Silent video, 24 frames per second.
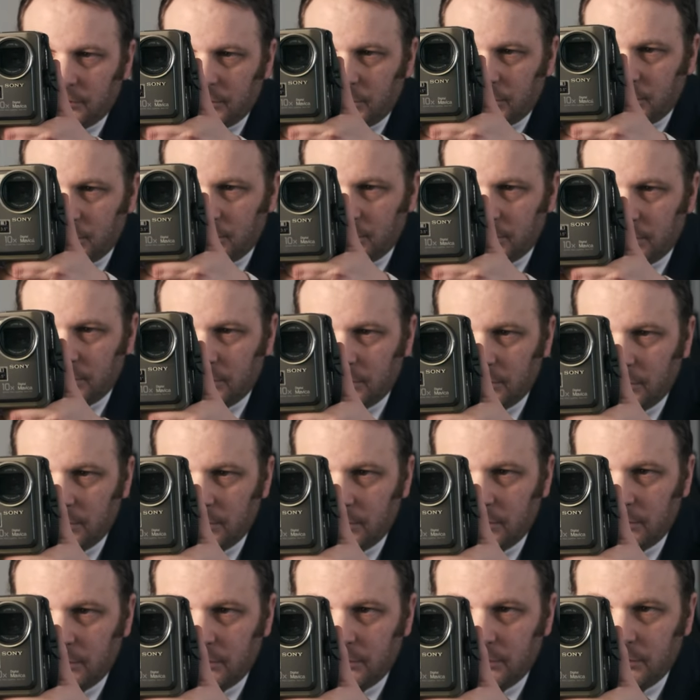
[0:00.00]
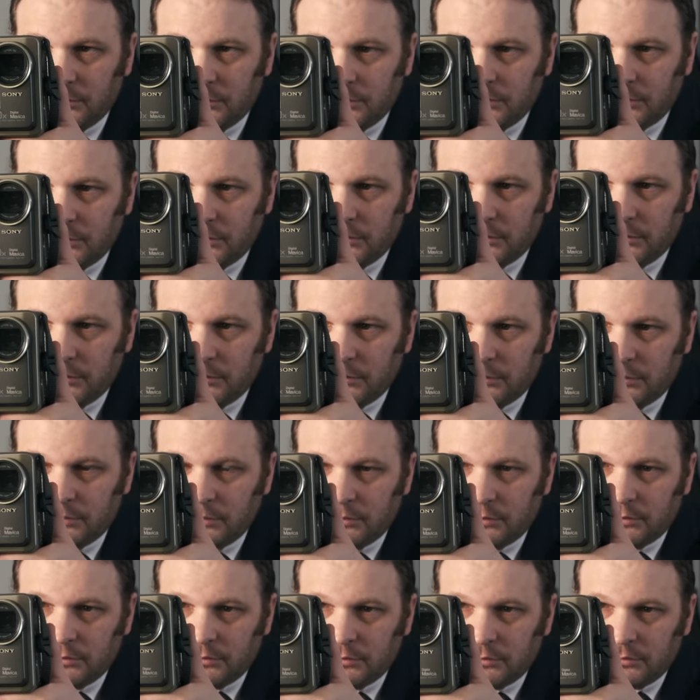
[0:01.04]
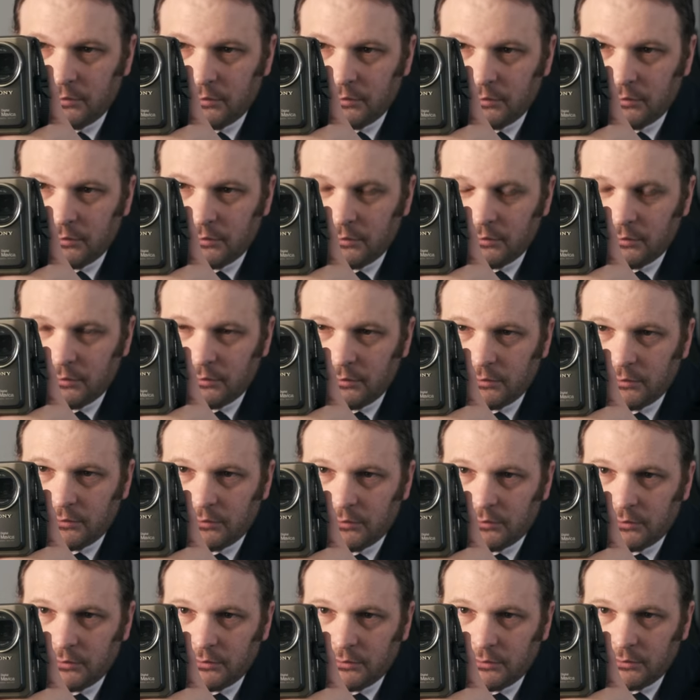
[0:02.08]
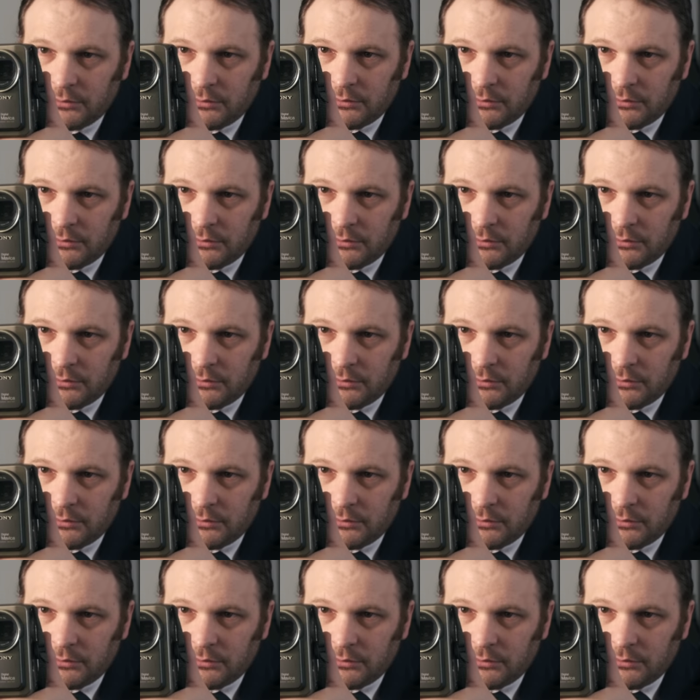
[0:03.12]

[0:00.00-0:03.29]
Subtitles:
No one is speaking in this clip.